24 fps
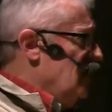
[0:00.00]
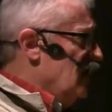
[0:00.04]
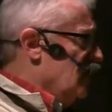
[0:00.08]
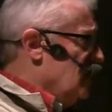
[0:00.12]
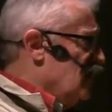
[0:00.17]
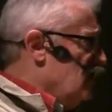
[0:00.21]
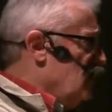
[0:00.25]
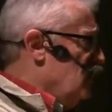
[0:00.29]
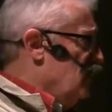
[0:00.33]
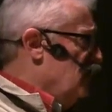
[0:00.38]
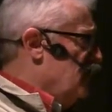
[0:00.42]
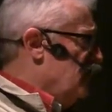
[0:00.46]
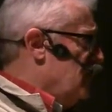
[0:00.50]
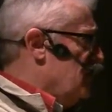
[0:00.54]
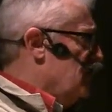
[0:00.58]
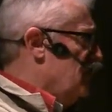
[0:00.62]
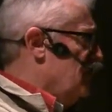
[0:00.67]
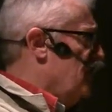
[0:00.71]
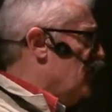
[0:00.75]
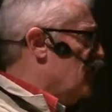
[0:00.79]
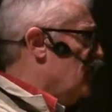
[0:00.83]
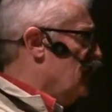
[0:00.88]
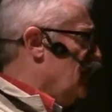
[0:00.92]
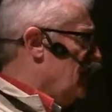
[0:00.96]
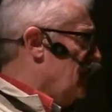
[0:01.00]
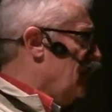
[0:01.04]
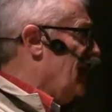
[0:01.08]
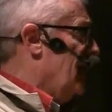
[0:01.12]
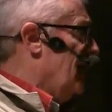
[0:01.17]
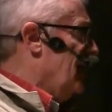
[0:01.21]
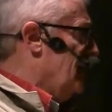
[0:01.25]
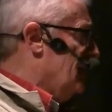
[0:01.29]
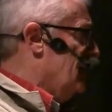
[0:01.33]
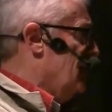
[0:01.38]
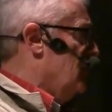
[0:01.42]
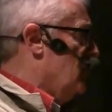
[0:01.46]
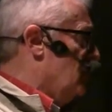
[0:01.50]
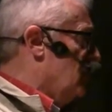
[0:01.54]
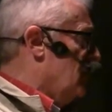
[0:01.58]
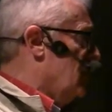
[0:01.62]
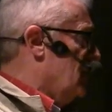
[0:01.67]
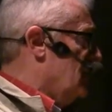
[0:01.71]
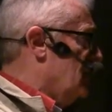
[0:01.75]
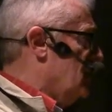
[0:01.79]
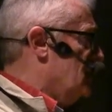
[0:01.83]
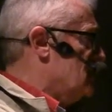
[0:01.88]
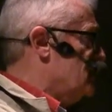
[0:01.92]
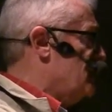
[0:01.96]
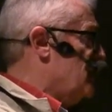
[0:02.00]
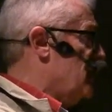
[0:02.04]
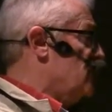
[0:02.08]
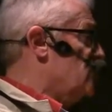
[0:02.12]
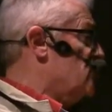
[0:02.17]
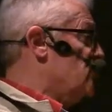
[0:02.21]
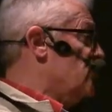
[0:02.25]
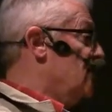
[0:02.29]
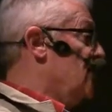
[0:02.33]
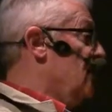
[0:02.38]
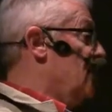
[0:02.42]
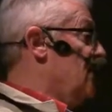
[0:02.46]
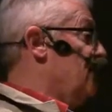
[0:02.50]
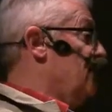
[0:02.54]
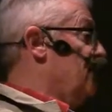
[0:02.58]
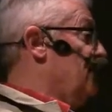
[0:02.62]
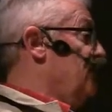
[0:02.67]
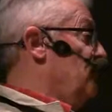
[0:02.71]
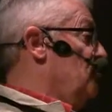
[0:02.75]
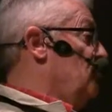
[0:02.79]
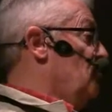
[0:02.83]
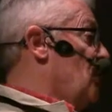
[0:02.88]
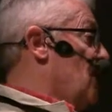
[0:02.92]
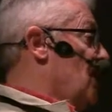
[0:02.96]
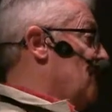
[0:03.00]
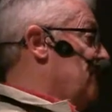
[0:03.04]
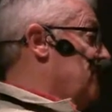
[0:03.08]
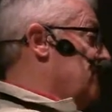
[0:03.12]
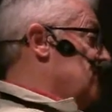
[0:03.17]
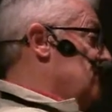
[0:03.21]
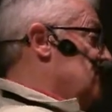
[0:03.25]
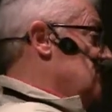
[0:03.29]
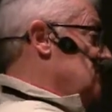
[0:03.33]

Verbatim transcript: go very very lightly with it, especially if you had